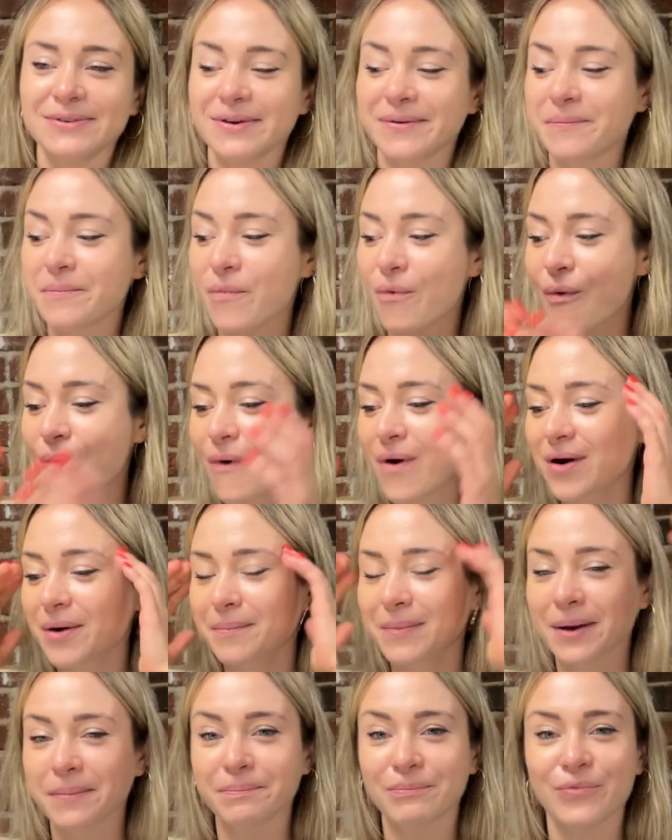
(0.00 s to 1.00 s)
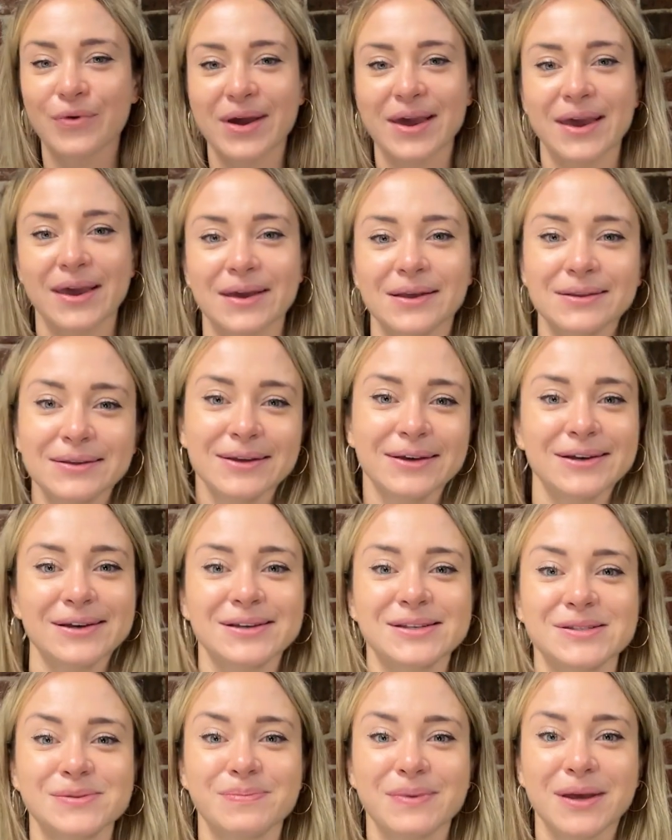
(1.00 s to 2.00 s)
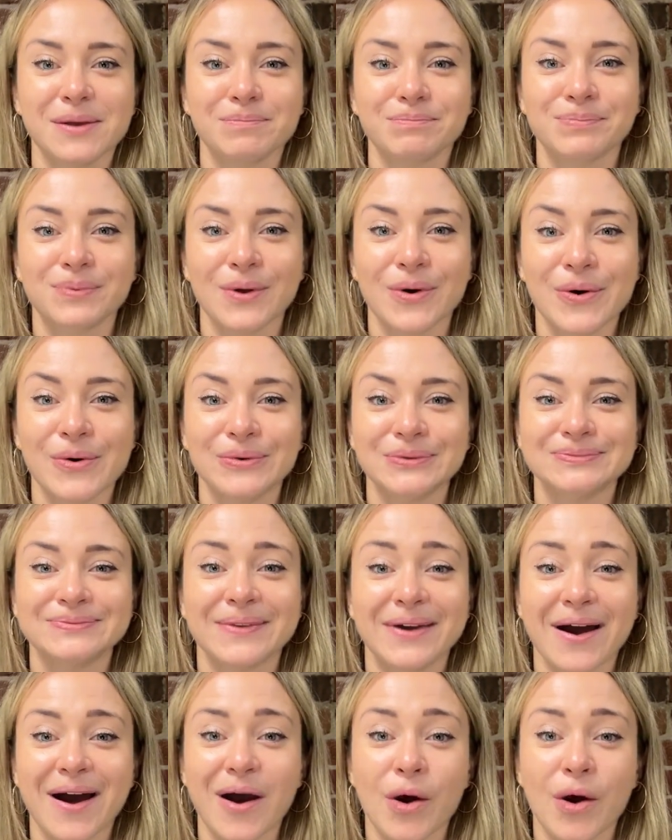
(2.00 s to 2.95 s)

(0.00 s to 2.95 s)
the more my brain is being blown